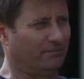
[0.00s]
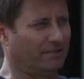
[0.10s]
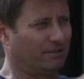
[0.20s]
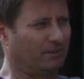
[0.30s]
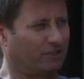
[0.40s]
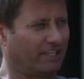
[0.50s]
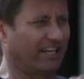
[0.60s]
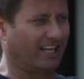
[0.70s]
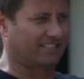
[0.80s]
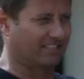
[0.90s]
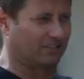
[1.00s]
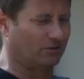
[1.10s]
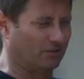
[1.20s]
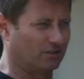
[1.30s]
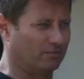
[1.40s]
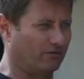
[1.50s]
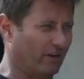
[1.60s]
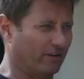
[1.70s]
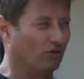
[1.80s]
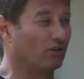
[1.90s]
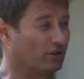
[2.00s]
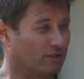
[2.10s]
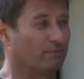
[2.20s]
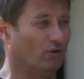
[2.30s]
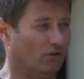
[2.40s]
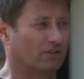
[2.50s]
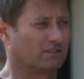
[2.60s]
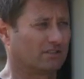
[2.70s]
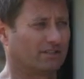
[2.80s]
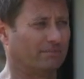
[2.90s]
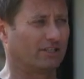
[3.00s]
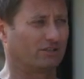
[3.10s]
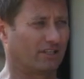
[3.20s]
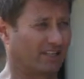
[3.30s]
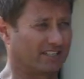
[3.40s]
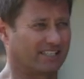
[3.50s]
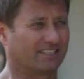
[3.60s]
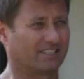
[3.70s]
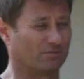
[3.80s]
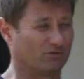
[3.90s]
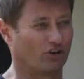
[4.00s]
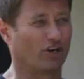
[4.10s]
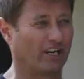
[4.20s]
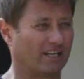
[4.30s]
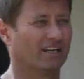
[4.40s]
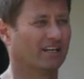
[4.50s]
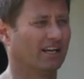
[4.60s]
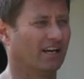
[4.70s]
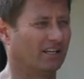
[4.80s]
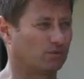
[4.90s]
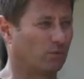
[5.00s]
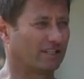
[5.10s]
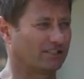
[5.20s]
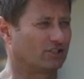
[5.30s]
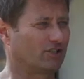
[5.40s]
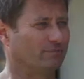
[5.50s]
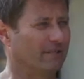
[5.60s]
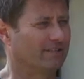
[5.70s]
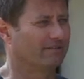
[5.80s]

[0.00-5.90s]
and Mitsubishi get access to it to provide all the support to make sure that the system's running as well as it should be.